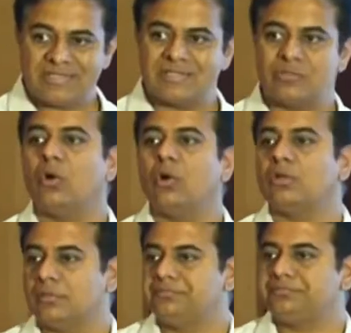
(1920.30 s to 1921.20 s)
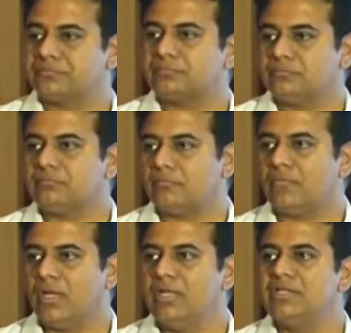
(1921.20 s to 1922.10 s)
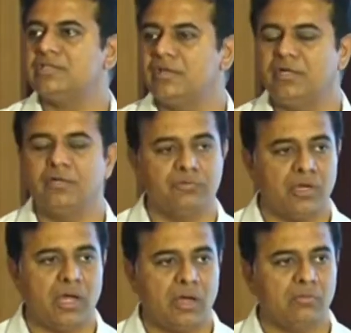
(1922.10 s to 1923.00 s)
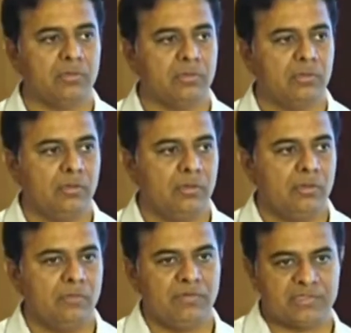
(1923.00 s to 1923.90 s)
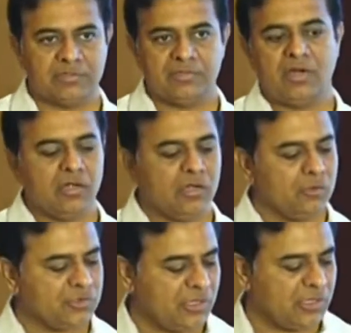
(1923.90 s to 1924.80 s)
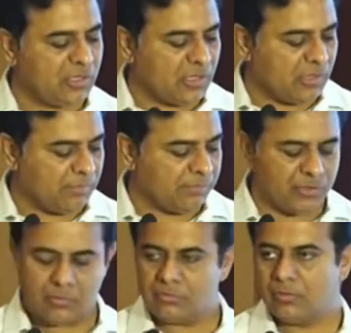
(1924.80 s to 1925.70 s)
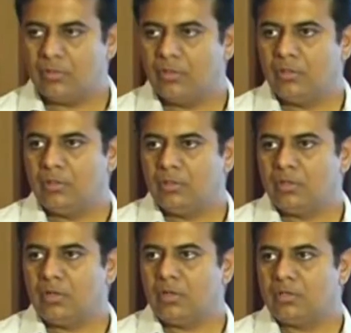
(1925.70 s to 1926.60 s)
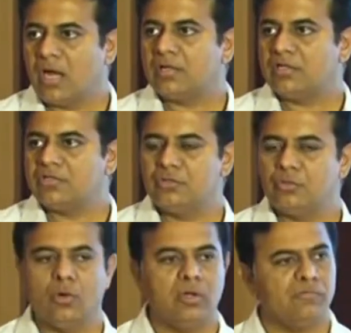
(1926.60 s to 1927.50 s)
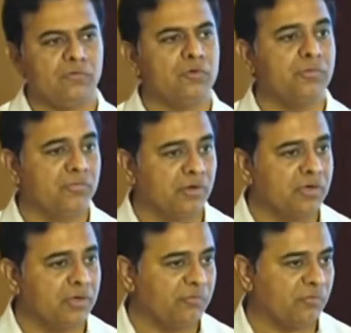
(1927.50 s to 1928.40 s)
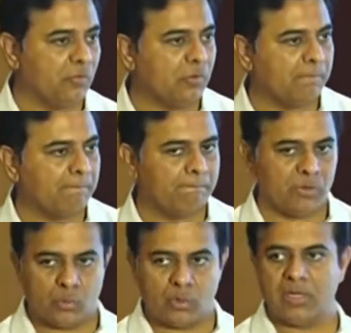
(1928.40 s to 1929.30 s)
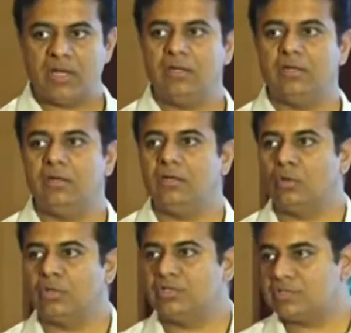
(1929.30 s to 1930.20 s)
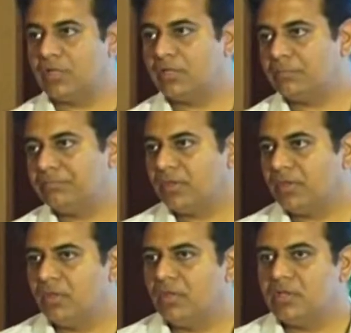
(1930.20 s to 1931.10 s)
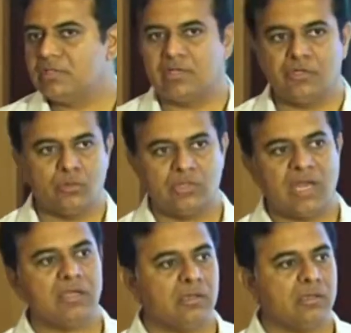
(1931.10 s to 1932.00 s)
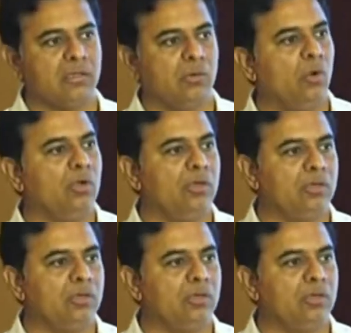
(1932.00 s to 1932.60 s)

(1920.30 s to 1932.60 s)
is what is the need of the hour. When Satyanarayan Garu said, data is the new oil, of course we've heard it before. But what I liked in what he said, that old